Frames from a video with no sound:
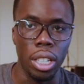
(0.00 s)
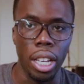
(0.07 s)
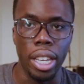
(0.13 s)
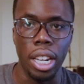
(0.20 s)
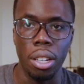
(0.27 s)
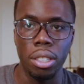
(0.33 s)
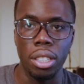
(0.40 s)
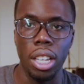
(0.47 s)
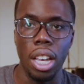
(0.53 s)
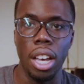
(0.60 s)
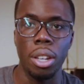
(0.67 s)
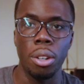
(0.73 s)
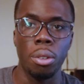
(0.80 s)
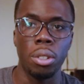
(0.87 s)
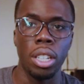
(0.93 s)
light
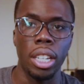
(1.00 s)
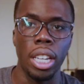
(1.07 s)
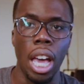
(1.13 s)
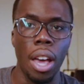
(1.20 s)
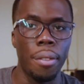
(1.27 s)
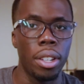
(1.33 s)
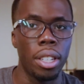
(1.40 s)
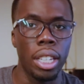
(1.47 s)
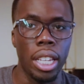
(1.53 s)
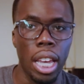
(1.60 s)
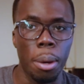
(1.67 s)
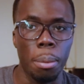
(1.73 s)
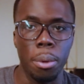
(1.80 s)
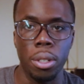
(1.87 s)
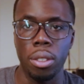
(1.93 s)
outside or like I have a
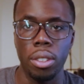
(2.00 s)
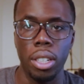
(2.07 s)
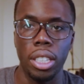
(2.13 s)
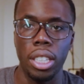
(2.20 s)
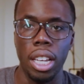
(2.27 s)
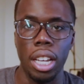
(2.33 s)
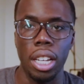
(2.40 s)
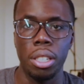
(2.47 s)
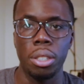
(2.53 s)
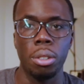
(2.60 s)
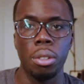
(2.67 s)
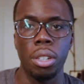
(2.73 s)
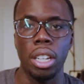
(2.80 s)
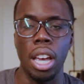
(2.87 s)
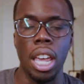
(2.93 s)
lamp or something like that. So
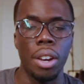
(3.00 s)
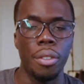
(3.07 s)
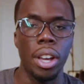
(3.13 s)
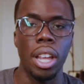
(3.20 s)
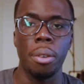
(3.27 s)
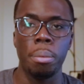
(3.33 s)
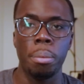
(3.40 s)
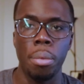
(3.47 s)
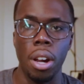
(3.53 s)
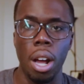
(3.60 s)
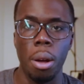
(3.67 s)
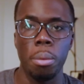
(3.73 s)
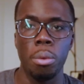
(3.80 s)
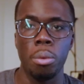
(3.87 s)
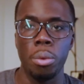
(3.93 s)
like I never had a
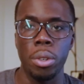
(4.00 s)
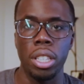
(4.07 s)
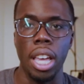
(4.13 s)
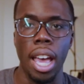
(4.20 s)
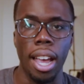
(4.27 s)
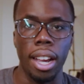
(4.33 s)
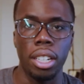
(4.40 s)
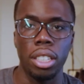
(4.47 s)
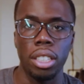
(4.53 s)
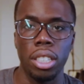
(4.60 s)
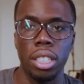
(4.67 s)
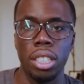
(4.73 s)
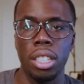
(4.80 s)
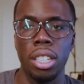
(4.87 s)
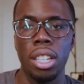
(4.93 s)
problem with
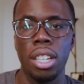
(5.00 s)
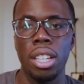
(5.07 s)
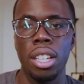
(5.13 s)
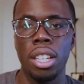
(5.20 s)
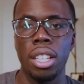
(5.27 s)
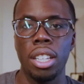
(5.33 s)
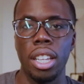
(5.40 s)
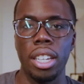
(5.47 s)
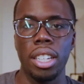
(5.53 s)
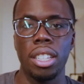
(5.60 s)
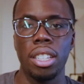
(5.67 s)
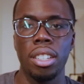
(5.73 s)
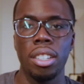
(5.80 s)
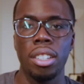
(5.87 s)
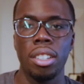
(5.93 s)
actually like
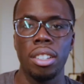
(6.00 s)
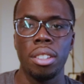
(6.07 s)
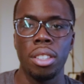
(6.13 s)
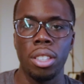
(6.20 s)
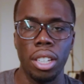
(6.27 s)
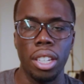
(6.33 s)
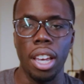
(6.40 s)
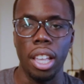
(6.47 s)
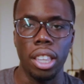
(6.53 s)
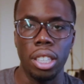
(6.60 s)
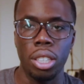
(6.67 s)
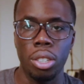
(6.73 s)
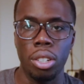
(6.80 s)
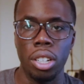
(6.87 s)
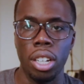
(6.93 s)
looking at
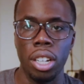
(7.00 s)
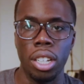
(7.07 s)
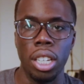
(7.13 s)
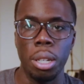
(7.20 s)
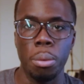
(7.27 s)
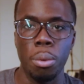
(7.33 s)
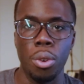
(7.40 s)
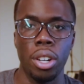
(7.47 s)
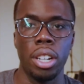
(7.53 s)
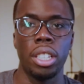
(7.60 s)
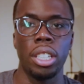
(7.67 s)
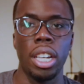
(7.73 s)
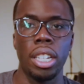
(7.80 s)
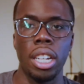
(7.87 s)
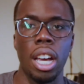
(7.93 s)
this keyboard and
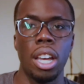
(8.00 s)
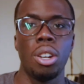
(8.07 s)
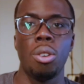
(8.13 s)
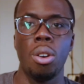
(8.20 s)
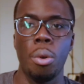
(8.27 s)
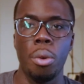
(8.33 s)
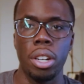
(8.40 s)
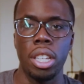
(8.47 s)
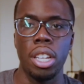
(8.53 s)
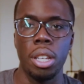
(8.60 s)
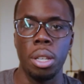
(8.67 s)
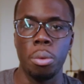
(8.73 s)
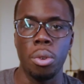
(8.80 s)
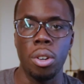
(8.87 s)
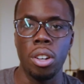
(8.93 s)
like not knowing where the
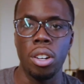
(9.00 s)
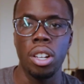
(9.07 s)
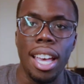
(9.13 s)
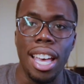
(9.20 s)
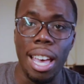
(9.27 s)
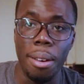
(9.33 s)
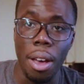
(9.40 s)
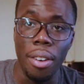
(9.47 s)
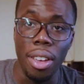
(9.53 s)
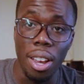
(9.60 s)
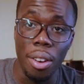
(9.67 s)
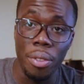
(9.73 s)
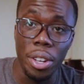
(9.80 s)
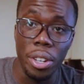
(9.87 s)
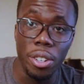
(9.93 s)
keys were. And my
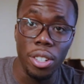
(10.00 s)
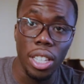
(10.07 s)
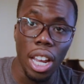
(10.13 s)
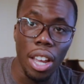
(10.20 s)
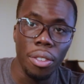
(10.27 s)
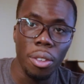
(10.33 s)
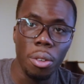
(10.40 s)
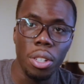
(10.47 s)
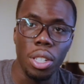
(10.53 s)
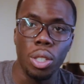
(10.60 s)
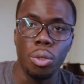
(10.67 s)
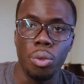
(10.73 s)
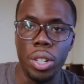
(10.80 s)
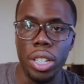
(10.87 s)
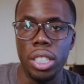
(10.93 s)
favorite feature that I've
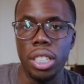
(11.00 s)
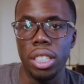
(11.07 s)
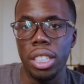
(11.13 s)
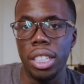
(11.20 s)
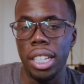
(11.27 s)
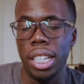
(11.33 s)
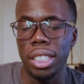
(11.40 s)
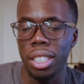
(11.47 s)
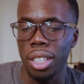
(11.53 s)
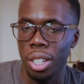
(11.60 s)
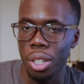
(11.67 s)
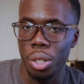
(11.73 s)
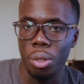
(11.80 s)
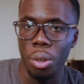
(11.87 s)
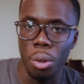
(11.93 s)
noticed recently is the
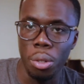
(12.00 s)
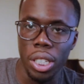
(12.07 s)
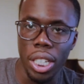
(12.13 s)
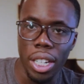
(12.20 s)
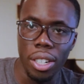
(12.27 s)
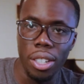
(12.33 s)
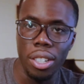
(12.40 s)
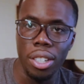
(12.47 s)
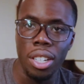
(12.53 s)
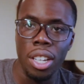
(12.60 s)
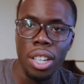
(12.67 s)
control center,